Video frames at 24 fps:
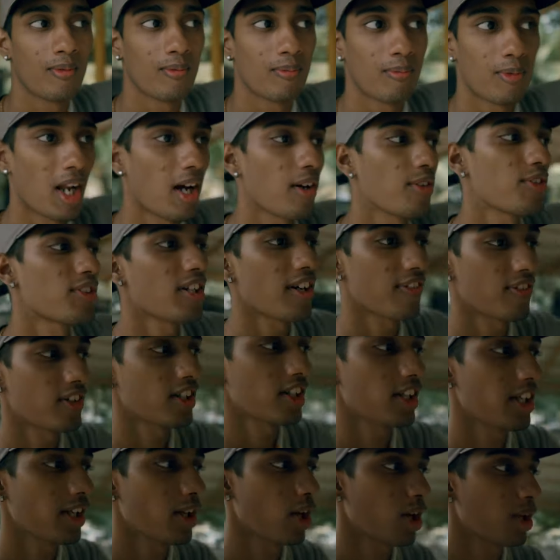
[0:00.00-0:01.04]
But I'm
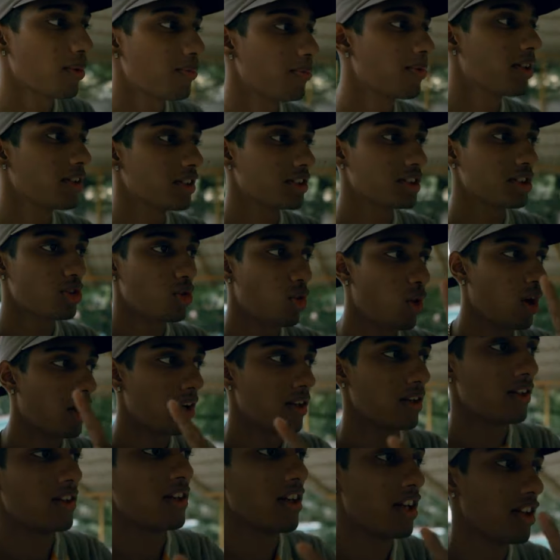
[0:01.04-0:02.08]
definitely gonna build
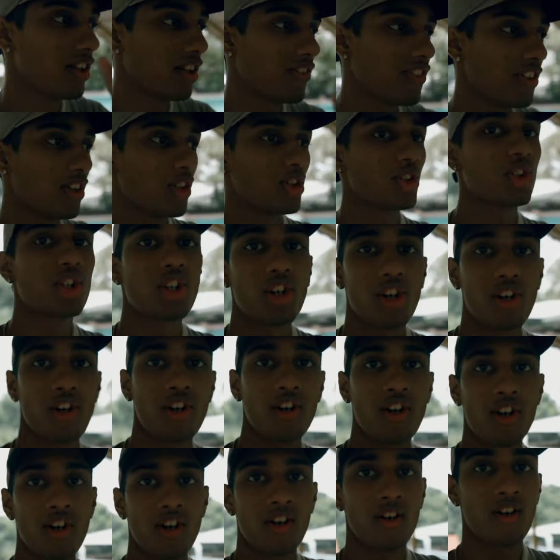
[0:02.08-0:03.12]
one in the future
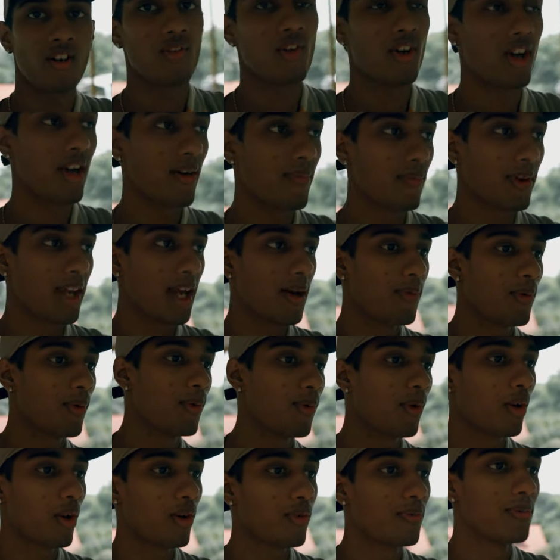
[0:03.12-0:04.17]
when I'm
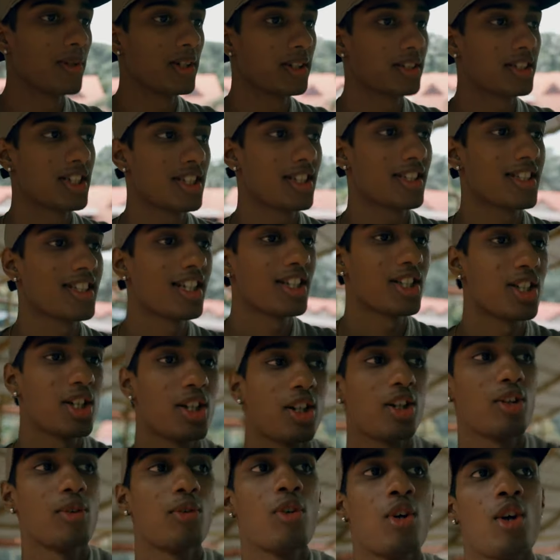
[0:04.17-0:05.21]
capable of building such
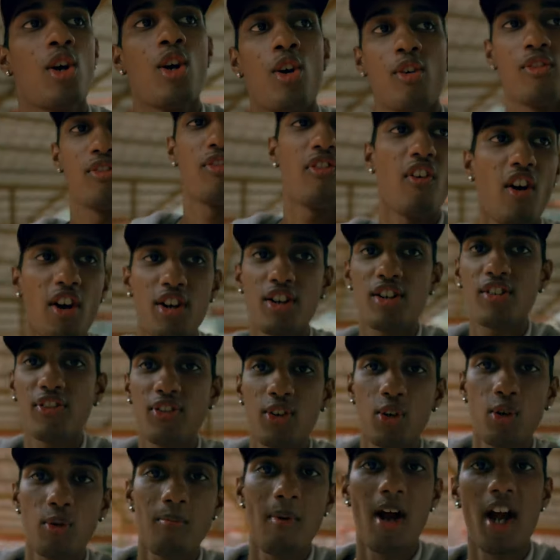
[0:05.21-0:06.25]
a
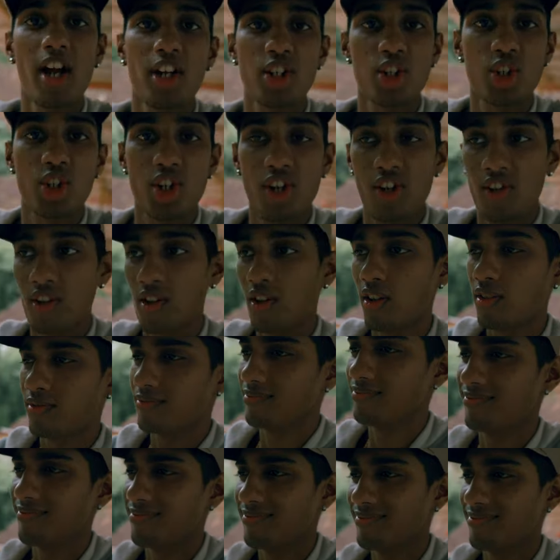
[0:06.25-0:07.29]
wonderful mansion.
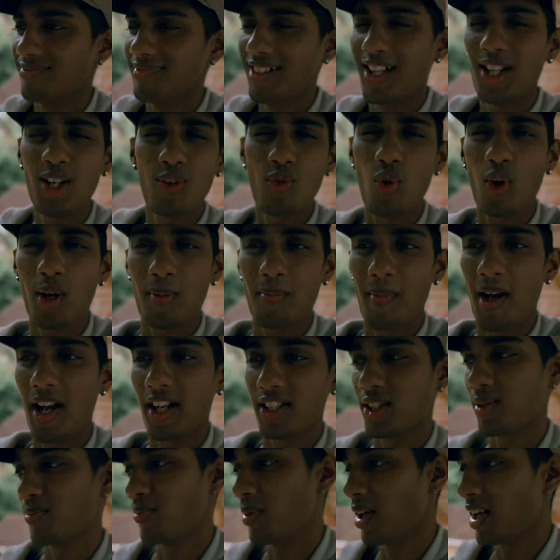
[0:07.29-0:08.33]
I don't want a
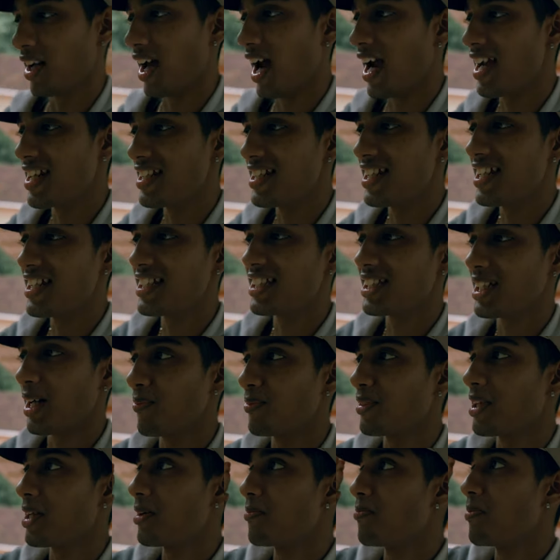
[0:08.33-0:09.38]
mansion, but I need
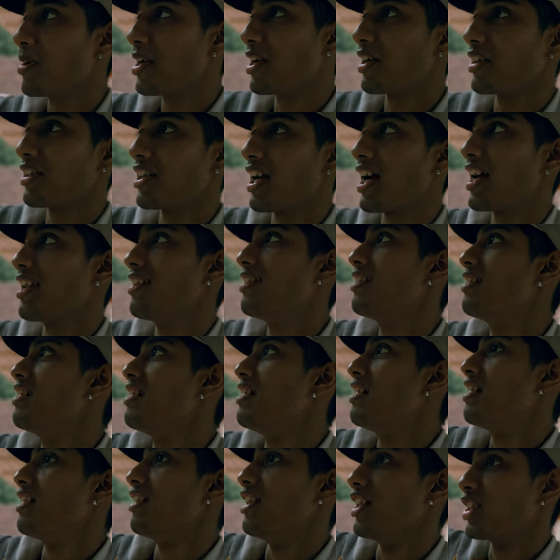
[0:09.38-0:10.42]
something bigger than
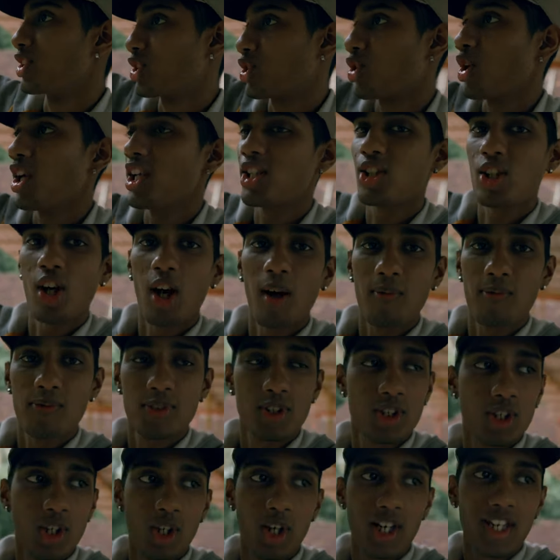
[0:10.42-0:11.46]
the treetop
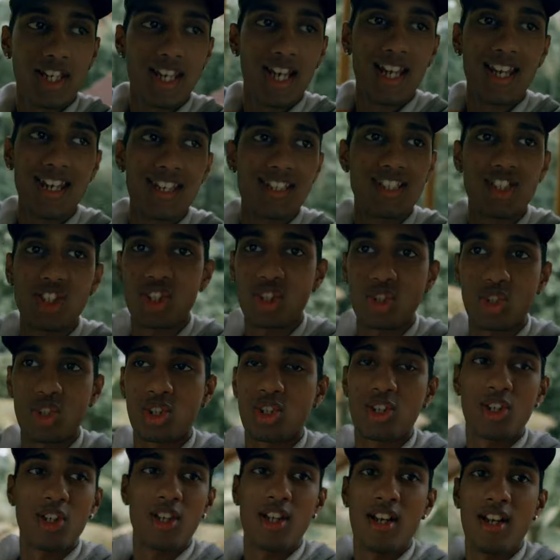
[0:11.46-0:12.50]
so I can just
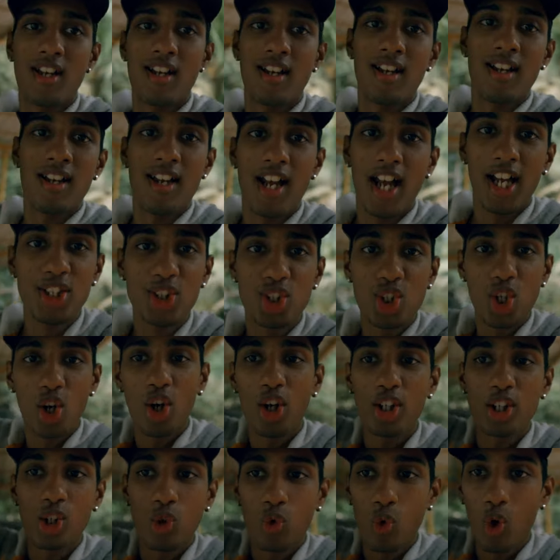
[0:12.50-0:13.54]

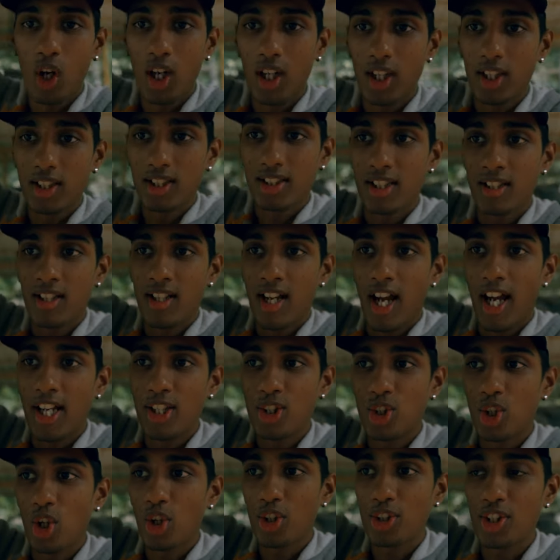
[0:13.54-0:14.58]
enjoy the world,
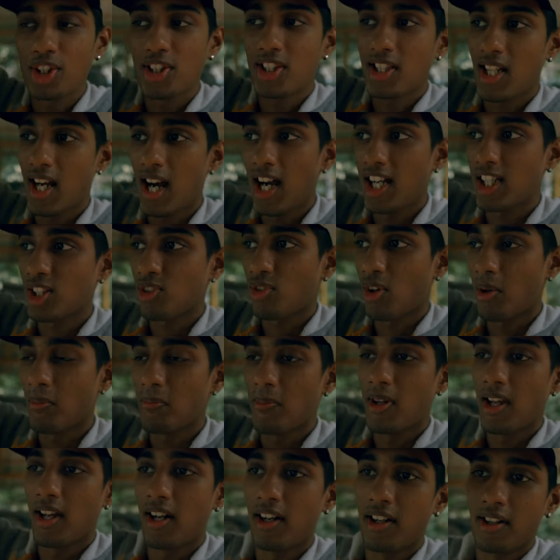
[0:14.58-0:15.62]
enjoy the skies
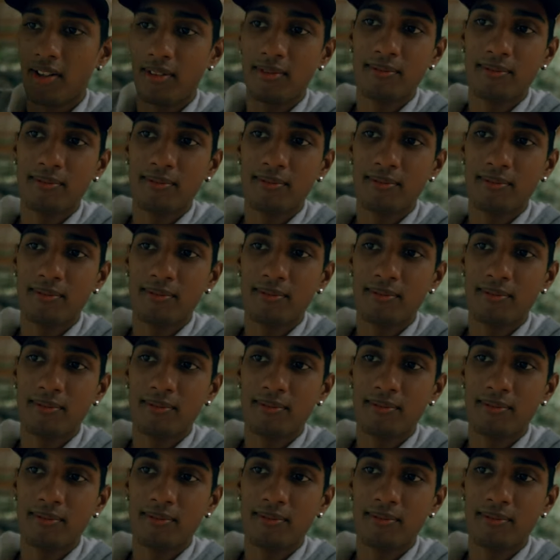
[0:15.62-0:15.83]
from there.